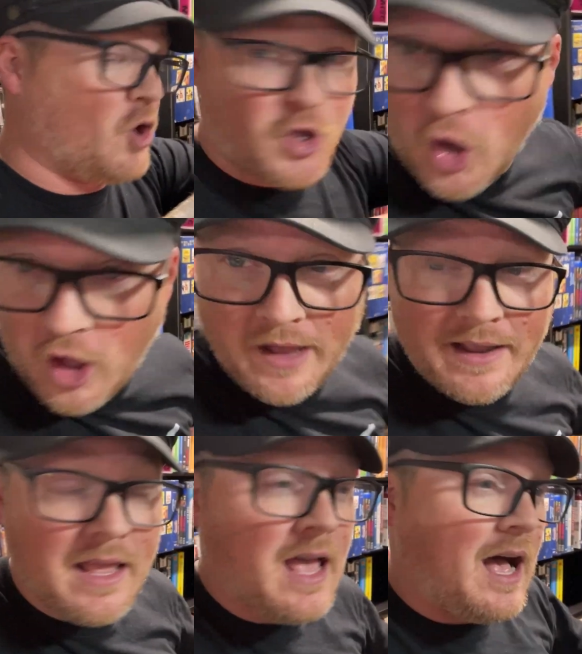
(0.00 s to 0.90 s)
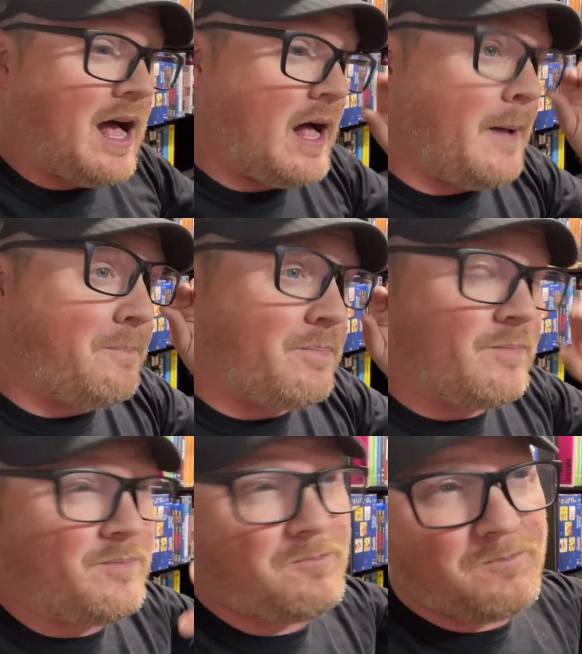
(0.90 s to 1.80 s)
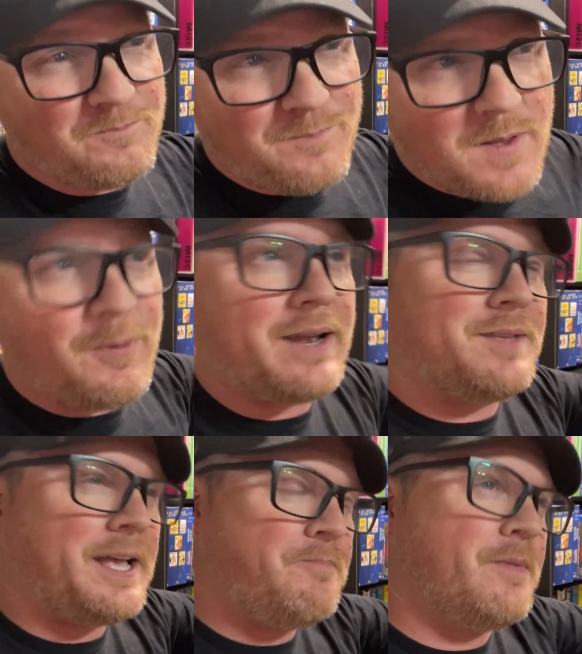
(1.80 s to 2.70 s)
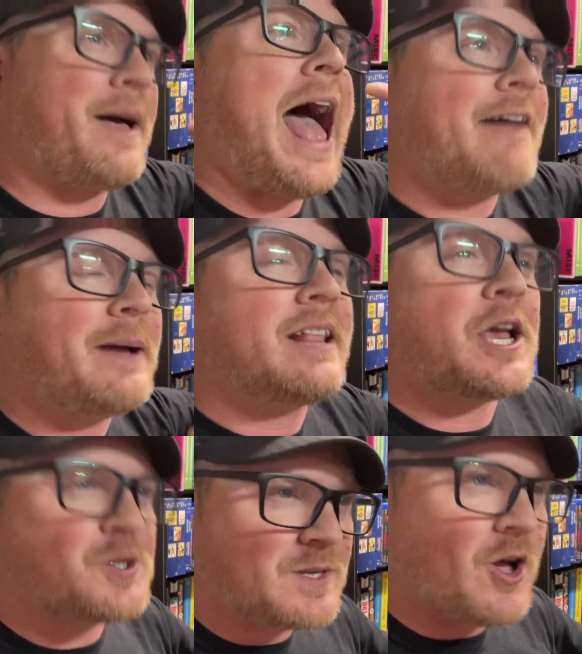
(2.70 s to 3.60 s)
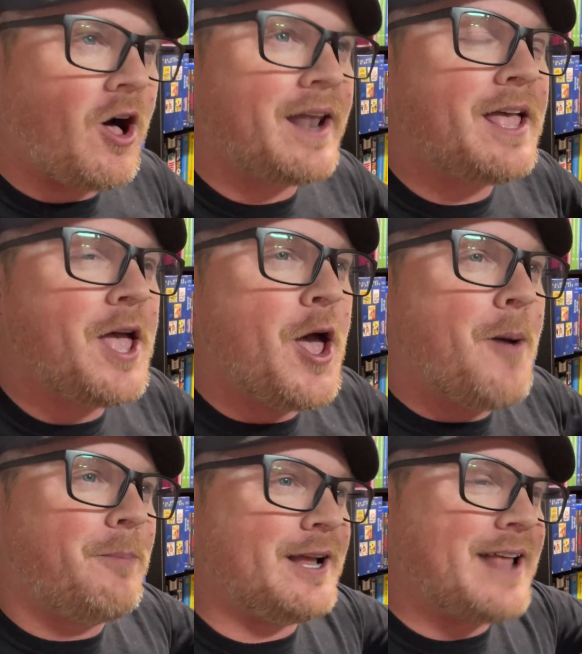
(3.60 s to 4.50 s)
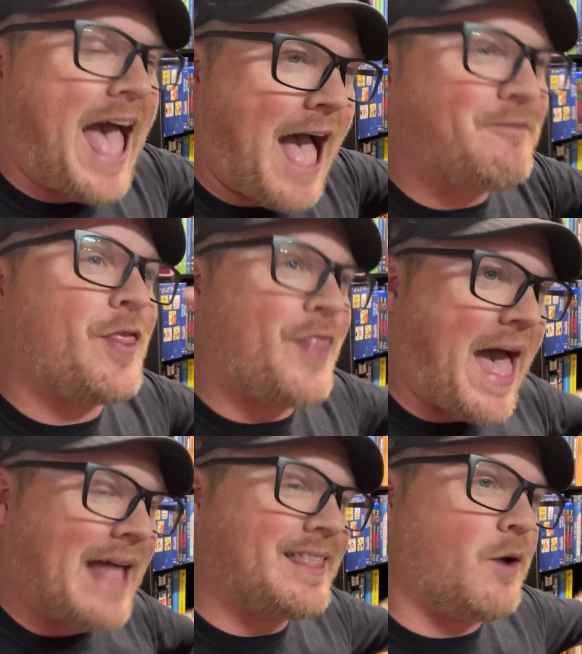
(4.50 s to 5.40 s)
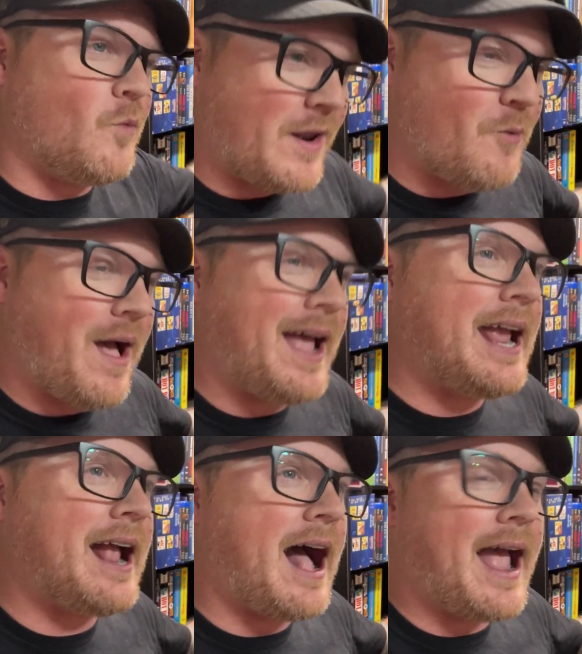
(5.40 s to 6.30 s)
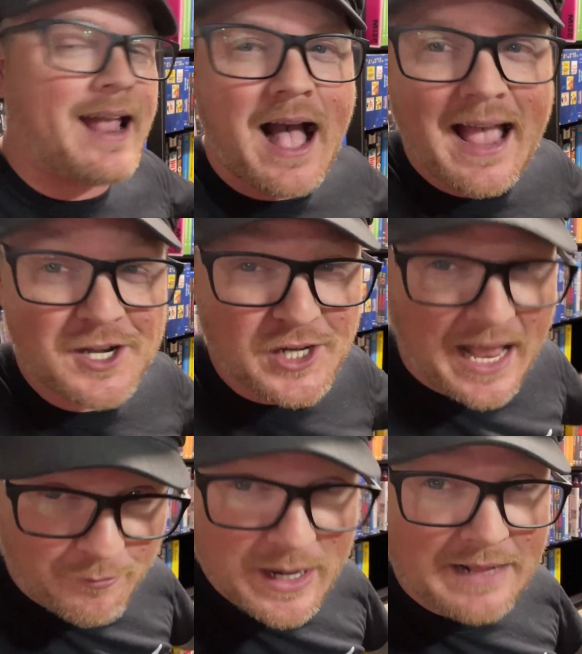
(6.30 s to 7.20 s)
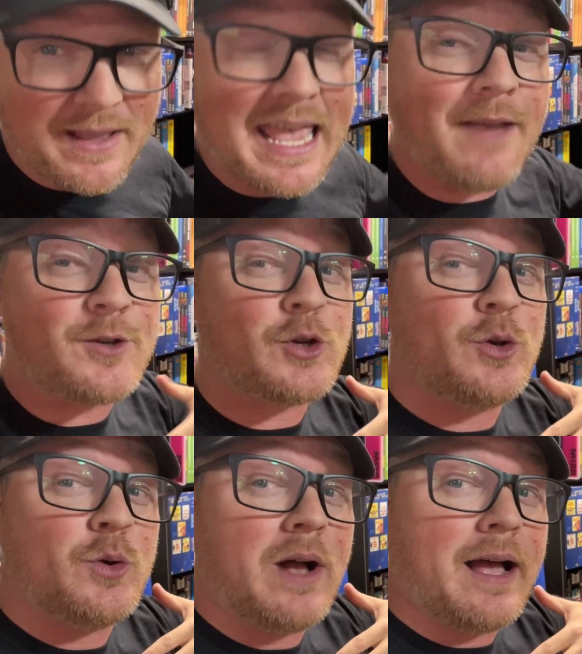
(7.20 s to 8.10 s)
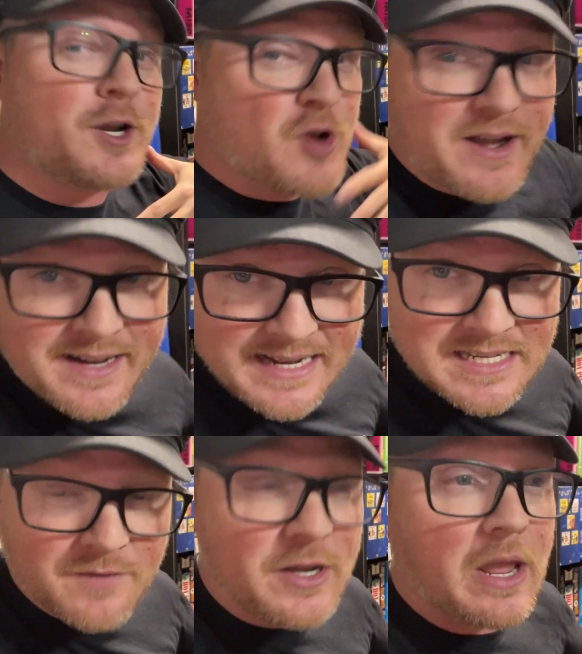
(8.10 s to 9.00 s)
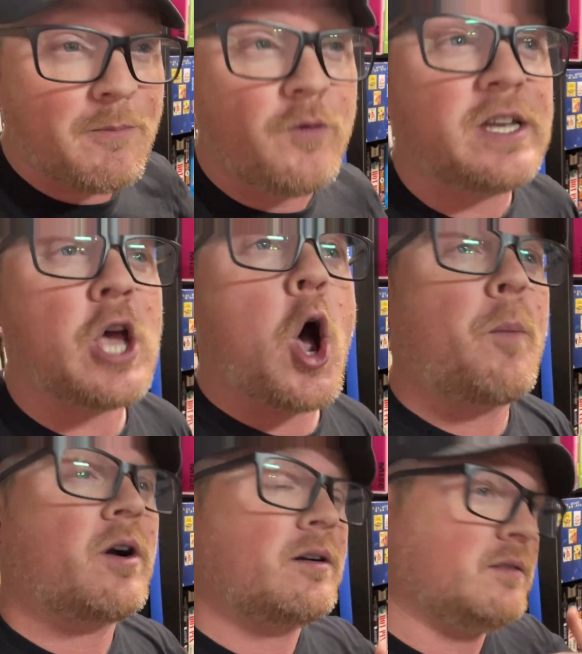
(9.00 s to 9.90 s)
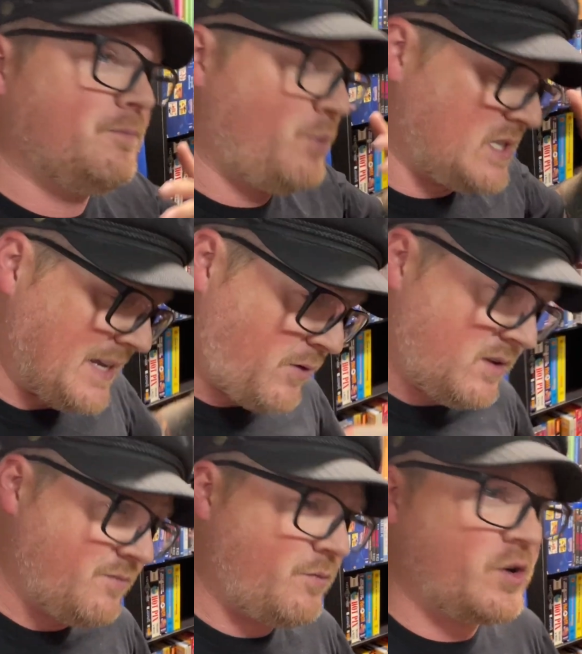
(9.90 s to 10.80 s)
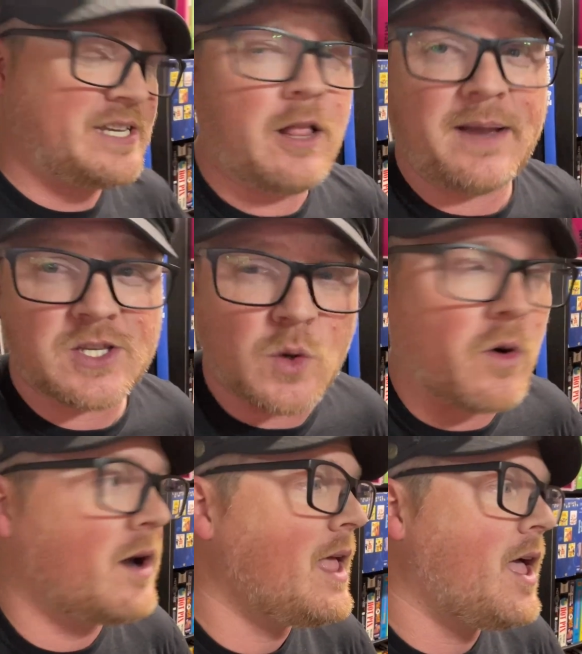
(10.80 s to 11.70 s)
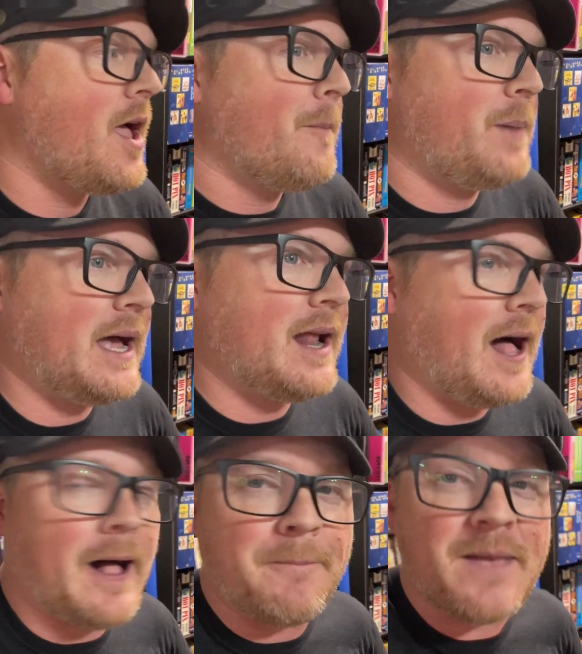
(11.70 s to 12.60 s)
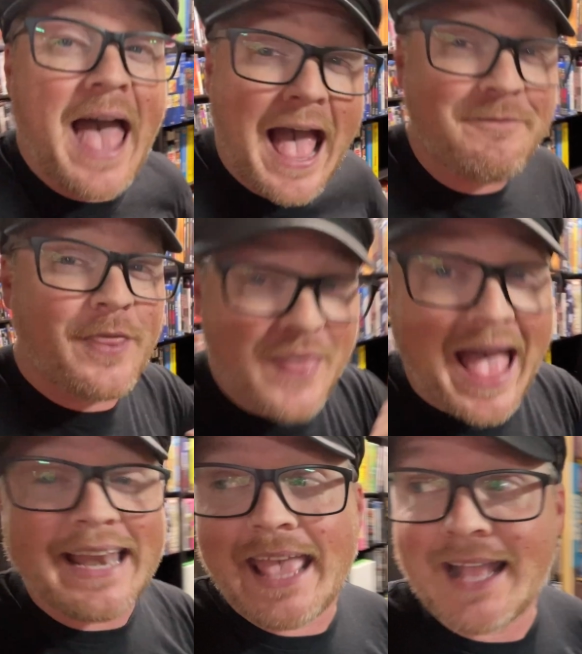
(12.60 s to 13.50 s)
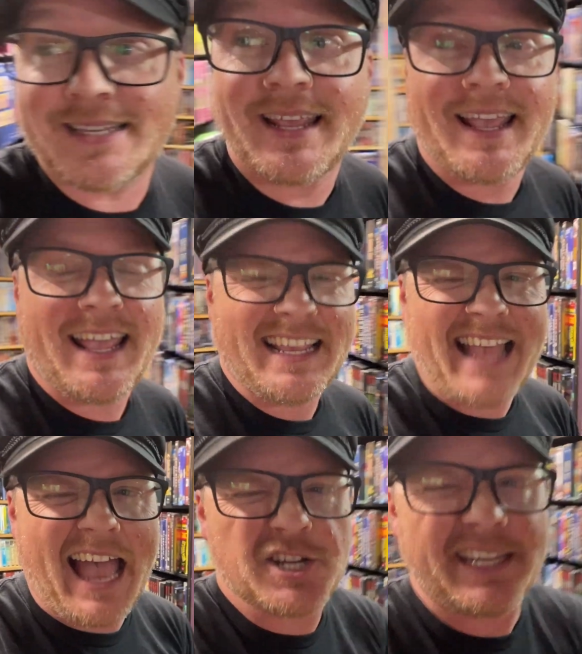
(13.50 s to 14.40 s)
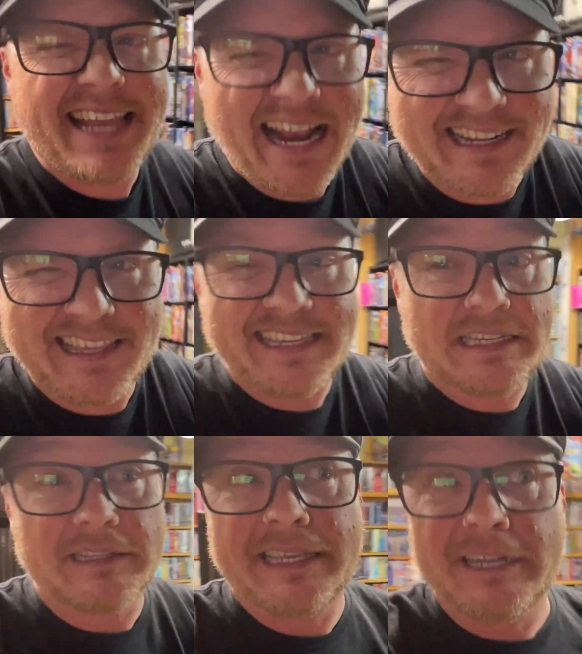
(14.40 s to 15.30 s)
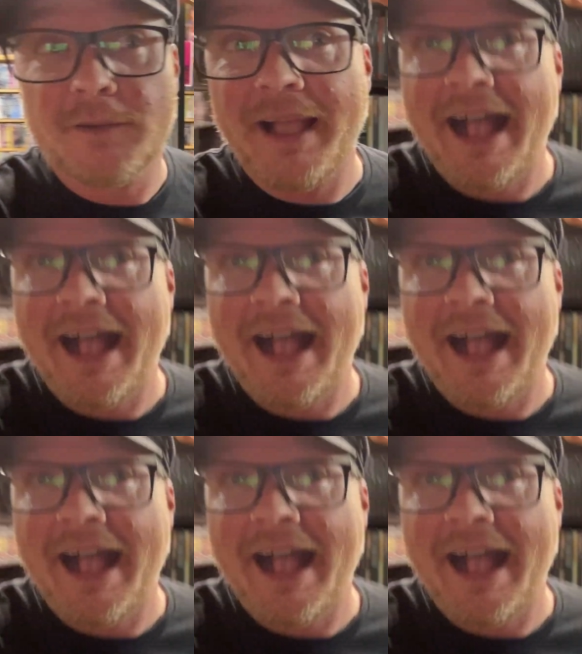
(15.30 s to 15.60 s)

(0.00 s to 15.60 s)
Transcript: gone. Um, but the half my collection was gone, but half of that that went away, I got actually got rid of. I gave to, uh, I traded it into the Video Game Movie Dome or put stuff on for sale in my store. But um, half of that yet is actually technically still here in my